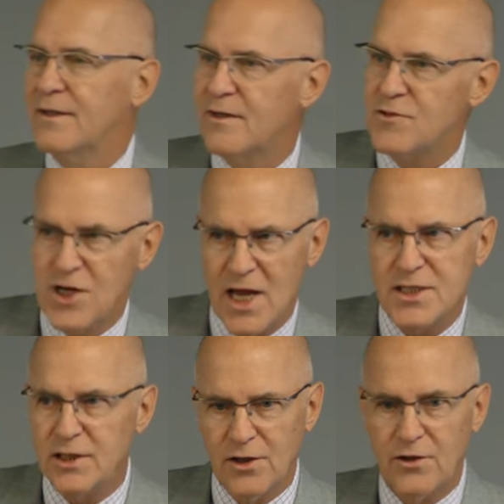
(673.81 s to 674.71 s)
if she
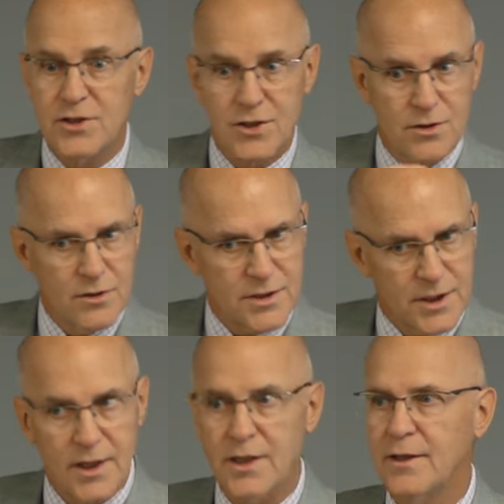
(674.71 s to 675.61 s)
hasn't learned
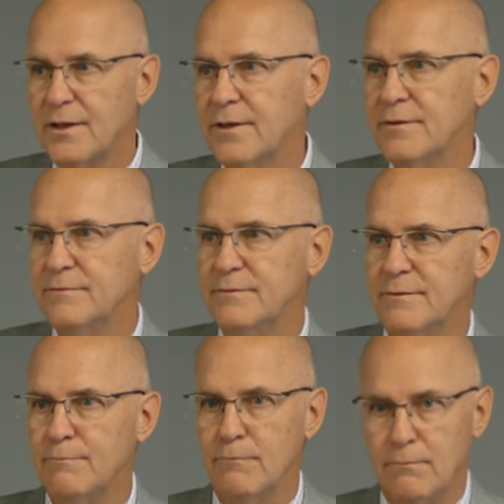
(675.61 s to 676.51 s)
Susie,
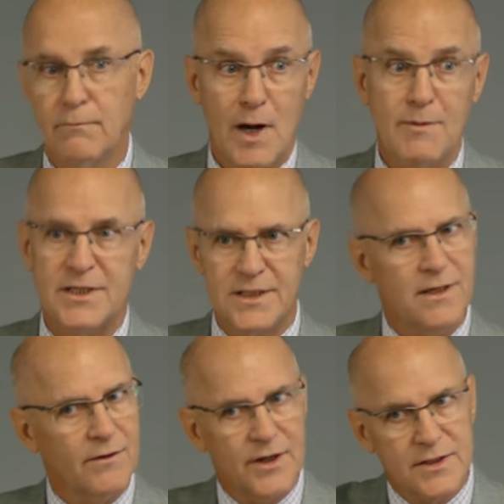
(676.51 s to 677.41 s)
mommy's
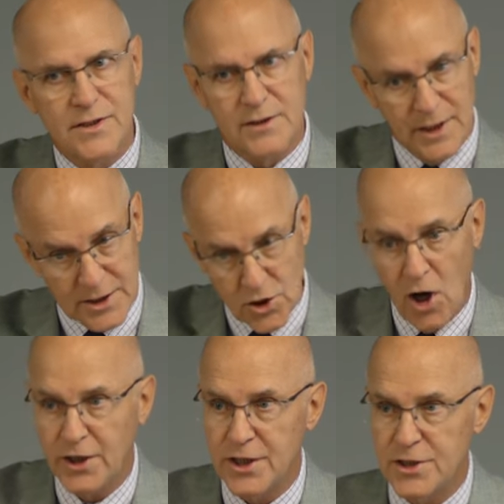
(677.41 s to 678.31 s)
seriously
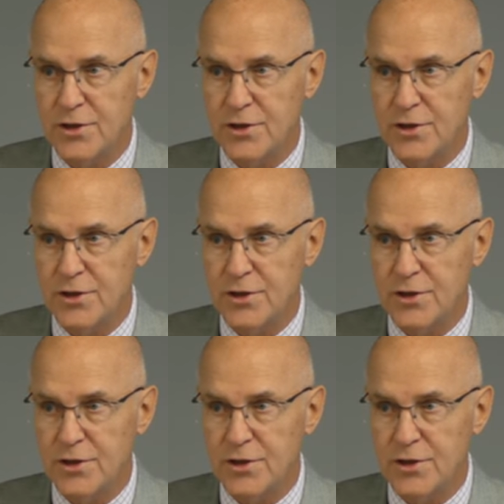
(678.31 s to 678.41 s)
talking